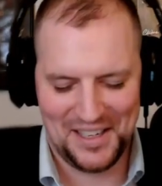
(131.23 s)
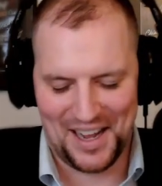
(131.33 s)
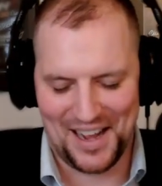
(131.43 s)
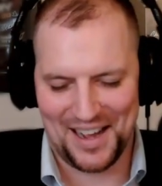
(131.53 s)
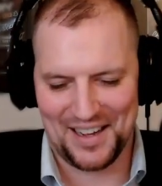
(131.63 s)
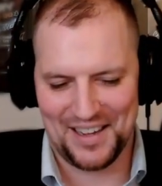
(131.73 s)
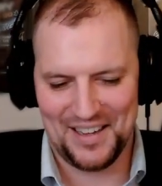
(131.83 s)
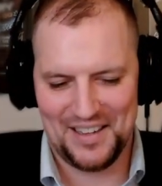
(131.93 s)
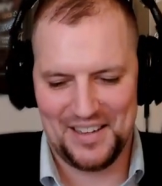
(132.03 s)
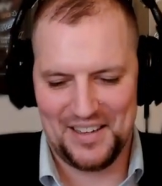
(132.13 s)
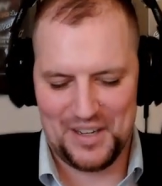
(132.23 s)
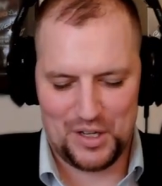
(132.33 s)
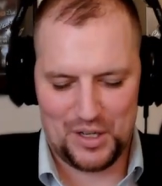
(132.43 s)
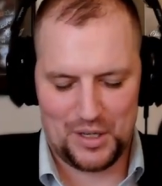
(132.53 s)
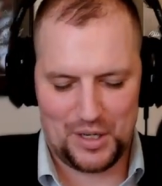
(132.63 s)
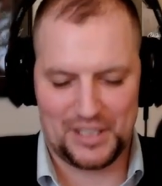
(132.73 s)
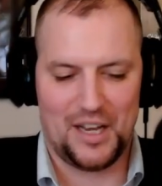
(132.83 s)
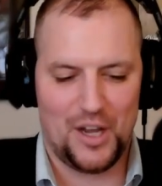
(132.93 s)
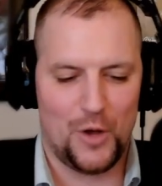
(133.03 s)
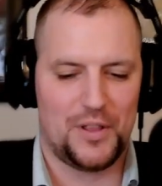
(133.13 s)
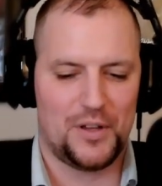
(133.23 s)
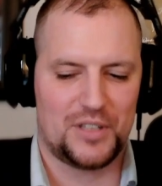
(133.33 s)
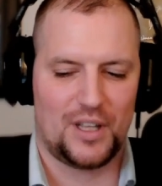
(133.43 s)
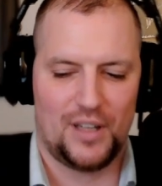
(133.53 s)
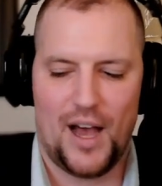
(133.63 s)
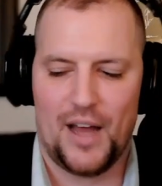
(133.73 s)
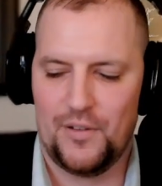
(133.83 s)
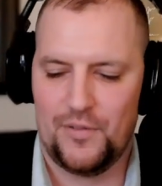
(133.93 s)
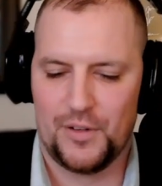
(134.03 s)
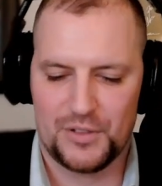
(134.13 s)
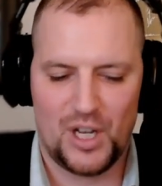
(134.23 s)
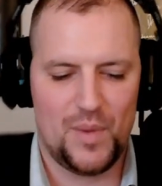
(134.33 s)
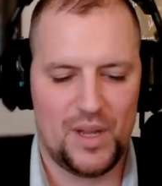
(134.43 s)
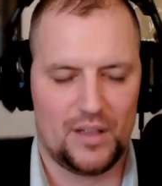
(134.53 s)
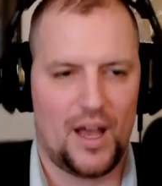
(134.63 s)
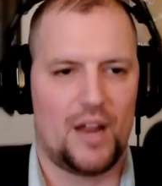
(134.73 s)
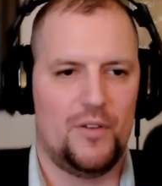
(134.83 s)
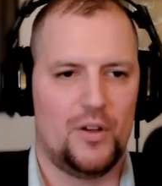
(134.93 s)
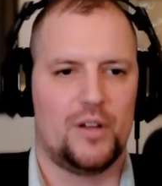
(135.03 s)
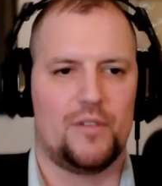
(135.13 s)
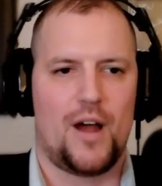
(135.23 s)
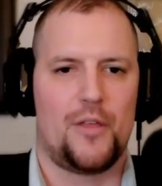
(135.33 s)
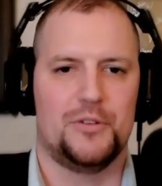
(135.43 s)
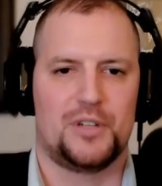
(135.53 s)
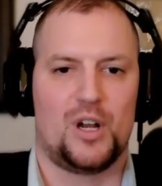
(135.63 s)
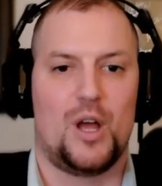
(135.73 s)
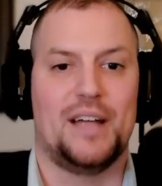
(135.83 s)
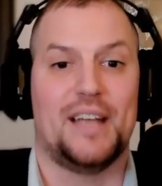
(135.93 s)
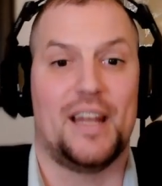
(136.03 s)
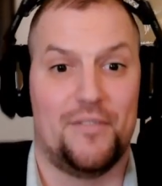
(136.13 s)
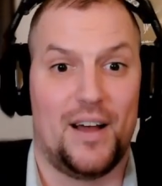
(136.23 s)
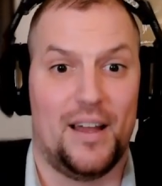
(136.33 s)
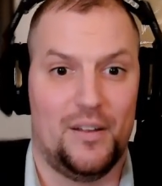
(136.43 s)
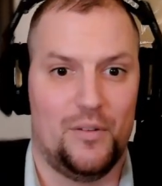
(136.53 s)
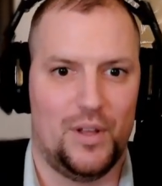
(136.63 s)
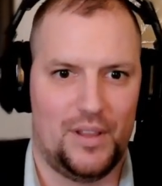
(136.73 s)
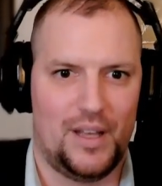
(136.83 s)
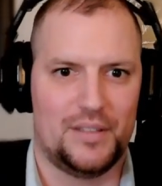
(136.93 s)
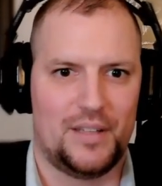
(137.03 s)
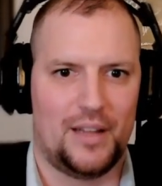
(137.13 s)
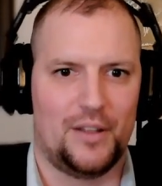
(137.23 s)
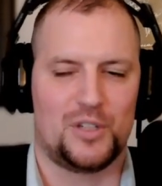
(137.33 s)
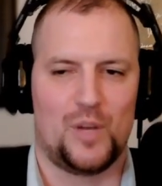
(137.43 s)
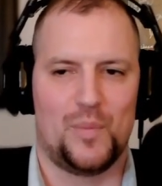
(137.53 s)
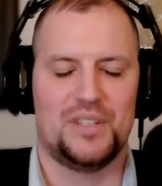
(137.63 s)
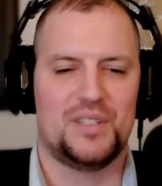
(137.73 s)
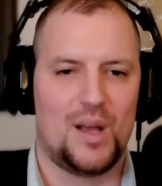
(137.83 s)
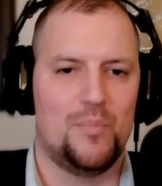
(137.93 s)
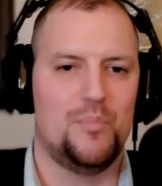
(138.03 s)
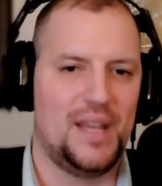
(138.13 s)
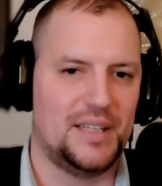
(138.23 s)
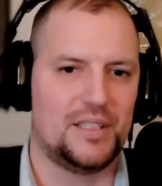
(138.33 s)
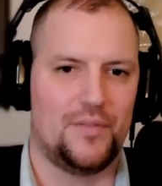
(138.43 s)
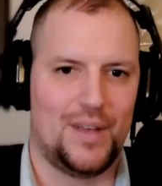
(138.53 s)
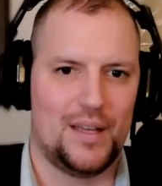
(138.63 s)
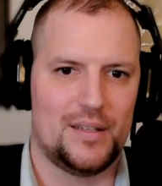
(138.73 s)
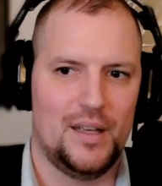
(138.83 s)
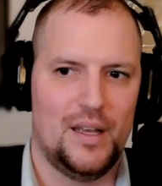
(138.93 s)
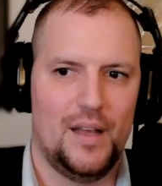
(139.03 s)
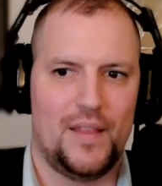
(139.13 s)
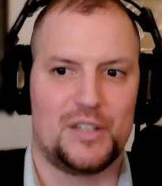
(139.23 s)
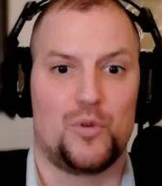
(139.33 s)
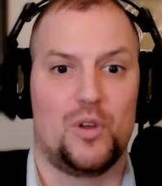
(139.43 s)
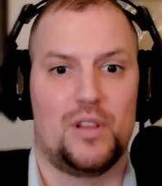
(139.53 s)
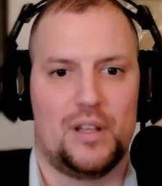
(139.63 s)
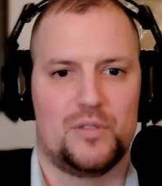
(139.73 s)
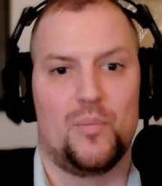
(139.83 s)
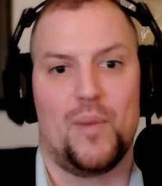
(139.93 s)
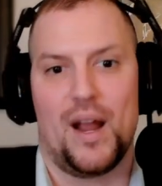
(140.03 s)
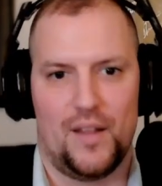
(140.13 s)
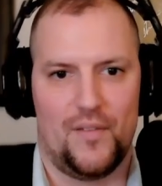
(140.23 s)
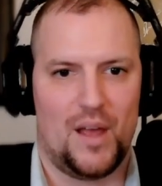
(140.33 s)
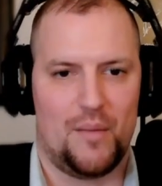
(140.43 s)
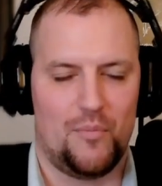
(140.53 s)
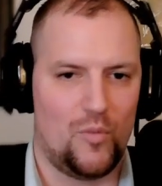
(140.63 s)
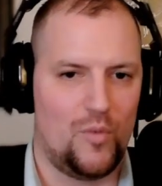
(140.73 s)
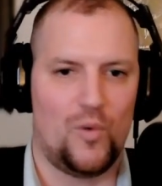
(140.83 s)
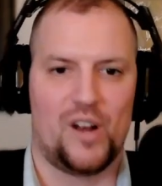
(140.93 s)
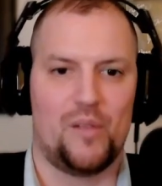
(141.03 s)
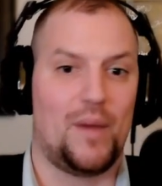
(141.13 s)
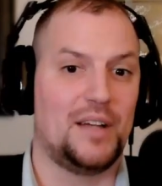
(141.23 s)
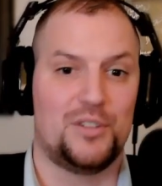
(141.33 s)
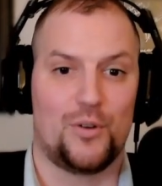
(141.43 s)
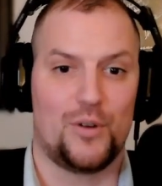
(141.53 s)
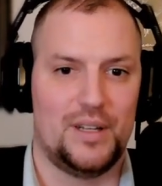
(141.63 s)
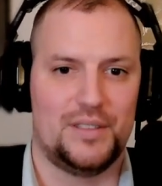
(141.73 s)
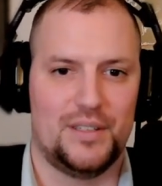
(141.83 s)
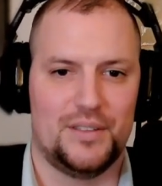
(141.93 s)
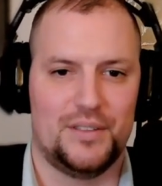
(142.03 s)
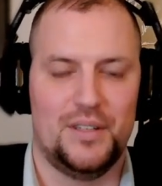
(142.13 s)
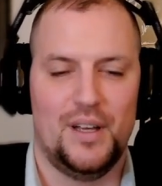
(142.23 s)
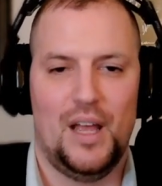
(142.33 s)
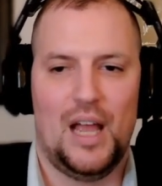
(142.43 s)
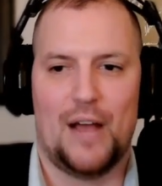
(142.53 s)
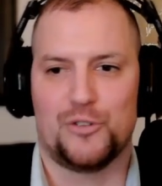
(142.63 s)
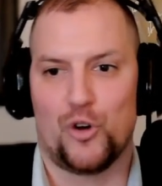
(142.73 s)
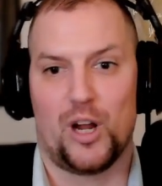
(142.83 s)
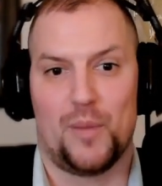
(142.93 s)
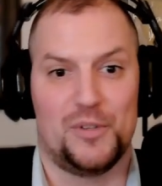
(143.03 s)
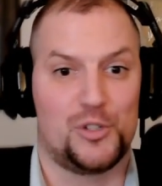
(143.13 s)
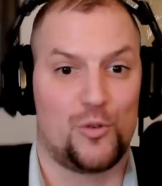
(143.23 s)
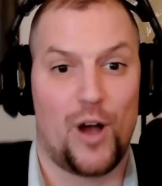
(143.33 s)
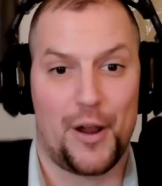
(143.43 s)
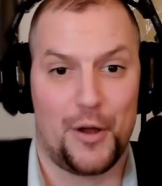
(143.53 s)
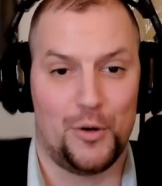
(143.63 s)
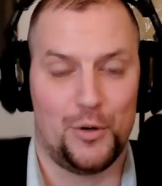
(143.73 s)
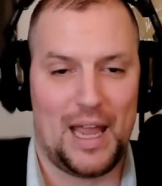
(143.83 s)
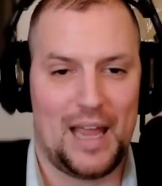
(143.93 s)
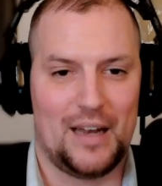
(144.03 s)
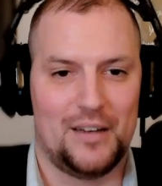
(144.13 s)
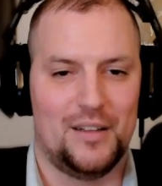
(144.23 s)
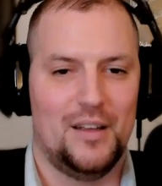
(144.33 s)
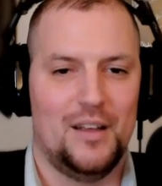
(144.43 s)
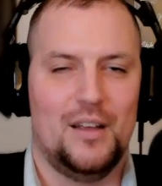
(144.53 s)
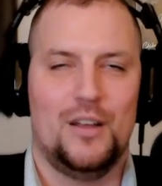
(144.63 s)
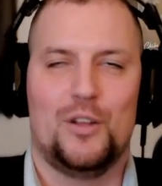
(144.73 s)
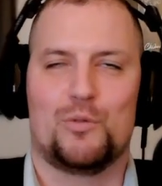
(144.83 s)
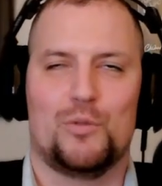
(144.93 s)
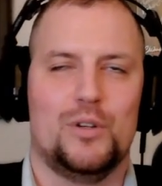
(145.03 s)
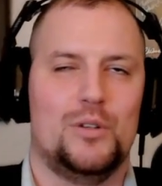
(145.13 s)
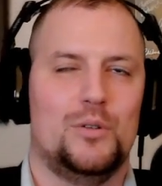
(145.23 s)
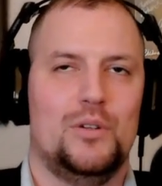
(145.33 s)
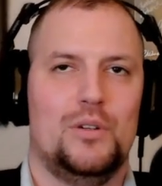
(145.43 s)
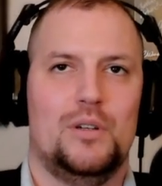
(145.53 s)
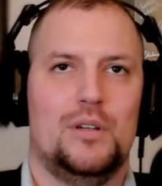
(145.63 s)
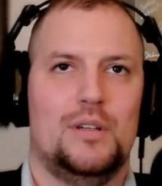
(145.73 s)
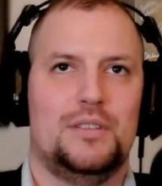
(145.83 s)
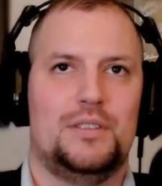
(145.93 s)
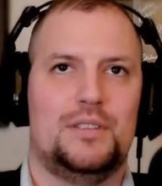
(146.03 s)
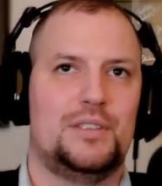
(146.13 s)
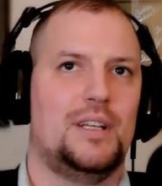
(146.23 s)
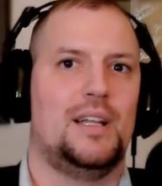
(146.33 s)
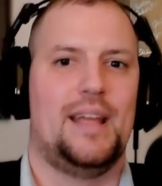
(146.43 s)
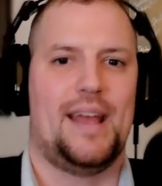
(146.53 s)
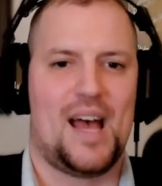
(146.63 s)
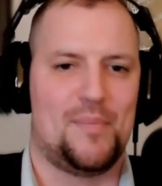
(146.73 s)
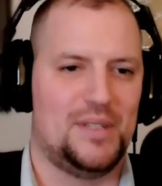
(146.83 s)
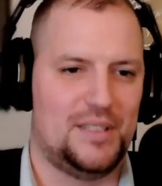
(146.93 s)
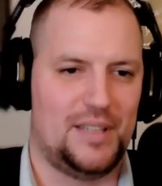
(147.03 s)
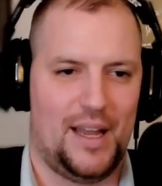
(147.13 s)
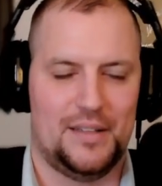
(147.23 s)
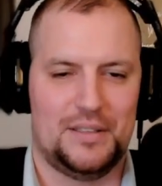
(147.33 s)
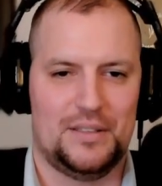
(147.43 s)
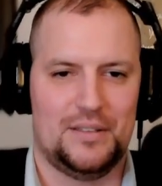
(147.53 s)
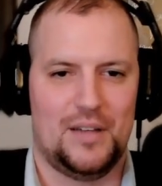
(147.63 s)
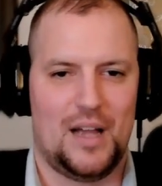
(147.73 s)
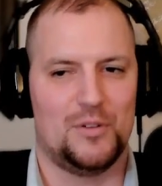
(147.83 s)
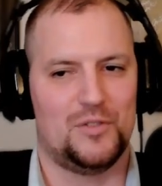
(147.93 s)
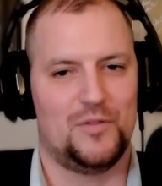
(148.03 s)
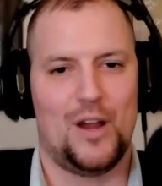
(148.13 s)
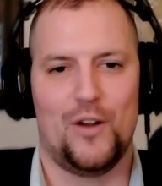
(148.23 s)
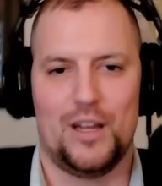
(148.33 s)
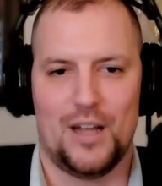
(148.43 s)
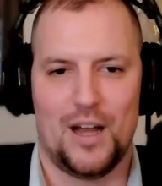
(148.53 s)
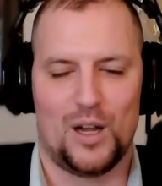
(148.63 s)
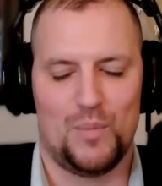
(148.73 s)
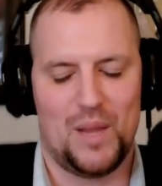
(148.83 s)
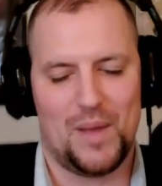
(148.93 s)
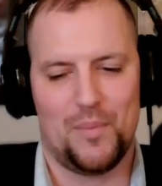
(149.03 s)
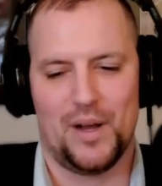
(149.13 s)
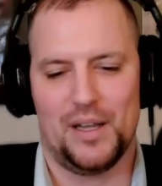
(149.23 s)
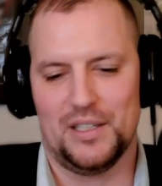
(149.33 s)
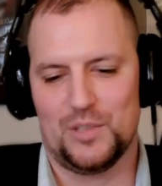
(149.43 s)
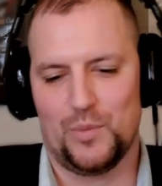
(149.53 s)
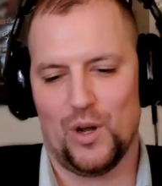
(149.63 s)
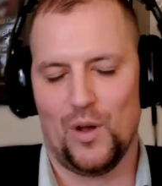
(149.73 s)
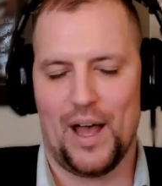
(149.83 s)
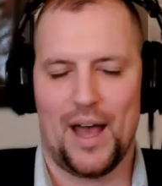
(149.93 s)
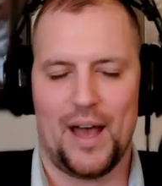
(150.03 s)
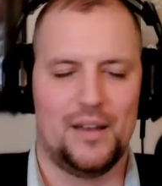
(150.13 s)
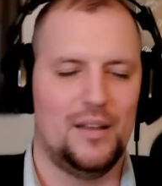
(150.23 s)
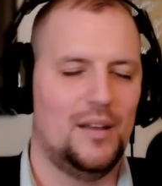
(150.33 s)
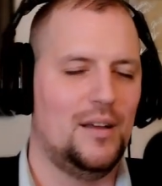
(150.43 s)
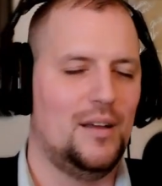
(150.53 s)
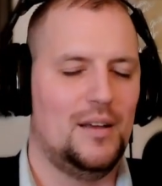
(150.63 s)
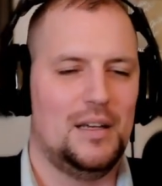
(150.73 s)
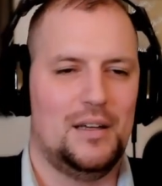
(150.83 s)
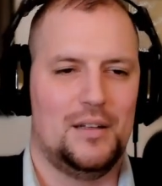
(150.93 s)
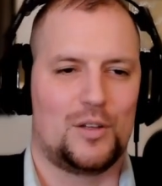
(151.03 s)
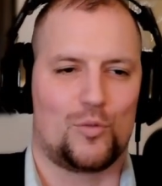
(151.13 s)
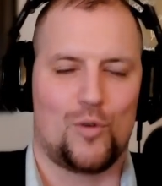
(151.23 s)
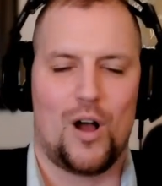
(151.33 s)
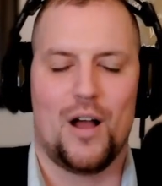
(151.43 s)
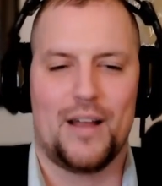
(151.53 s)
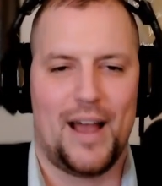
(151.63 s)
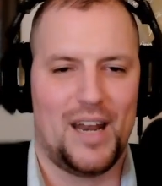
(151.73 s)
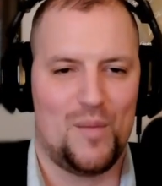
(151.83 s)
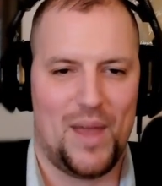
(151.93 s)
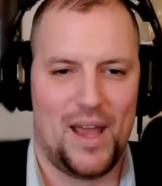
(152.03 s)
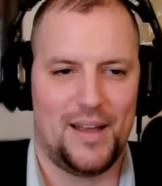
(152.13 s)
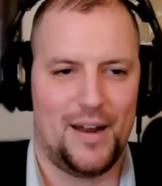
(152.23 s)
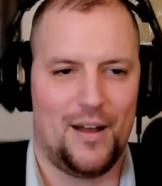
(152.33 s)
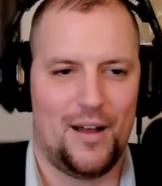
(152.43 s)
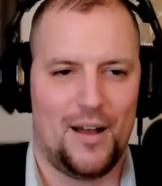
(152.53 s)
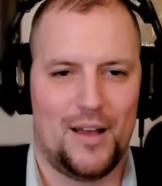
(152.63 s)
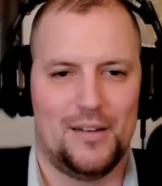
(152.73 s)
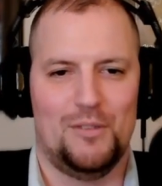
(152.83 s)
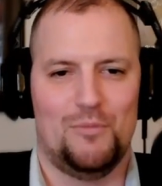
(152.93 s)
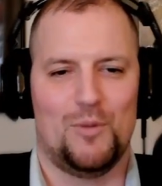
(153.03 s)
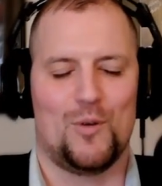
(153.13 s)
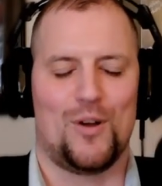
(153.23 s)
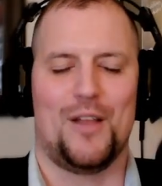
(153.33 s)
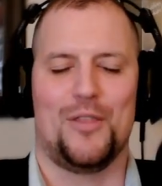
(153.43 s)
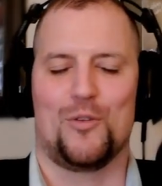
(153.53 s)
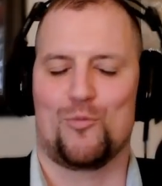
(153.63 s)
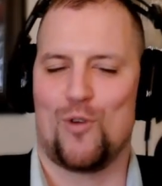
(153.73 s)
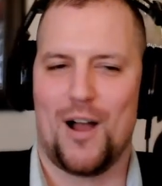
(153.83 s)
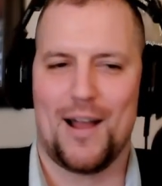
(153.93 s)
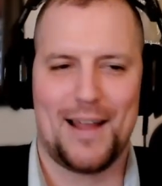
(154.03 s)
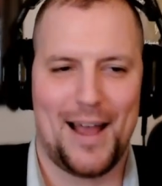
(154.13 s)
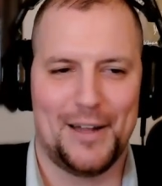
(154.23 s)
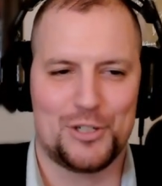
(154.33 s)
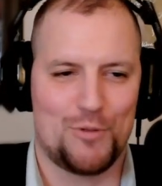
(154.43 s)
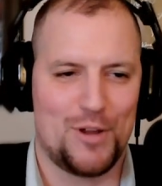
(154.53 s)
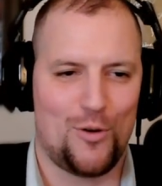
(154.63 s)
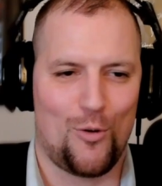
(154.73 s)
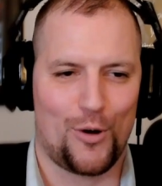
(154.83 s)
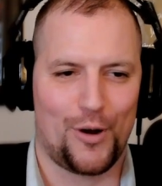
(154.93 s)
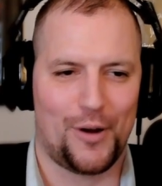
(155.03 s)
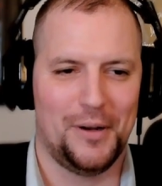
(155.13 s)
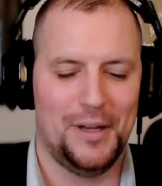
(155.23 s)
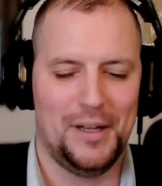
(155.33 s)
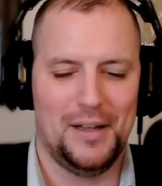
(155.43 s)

Yeah. Uh, because I know that there's a lot of there's going to be a lot of feel good fathers are going to identify with this. That there's going to be some piece of it that's re- that's reminded of them. One of my stories is I was growing up in Toronto, and through silly happenstance. I was very young. Me and my buddies, we all had the wrong kind of bandana on. We were on the wrong kind of street corner.